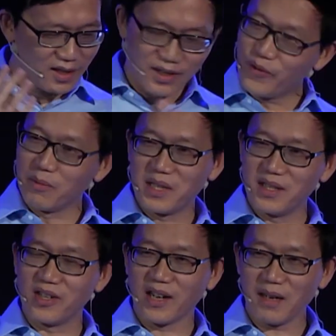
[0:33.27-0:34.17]
information
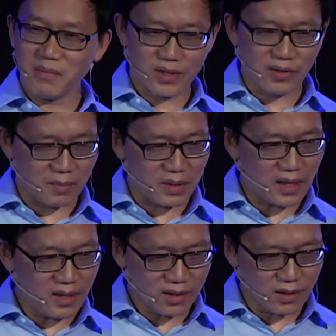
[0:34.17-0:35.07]
geometry, but
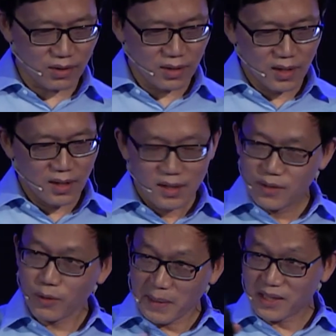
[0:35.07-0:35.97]
also,
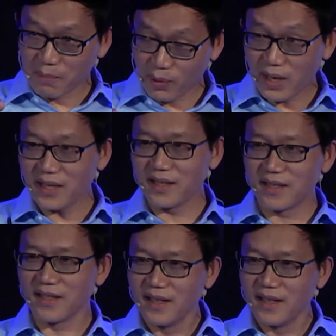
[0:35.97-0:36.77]
to my surprise,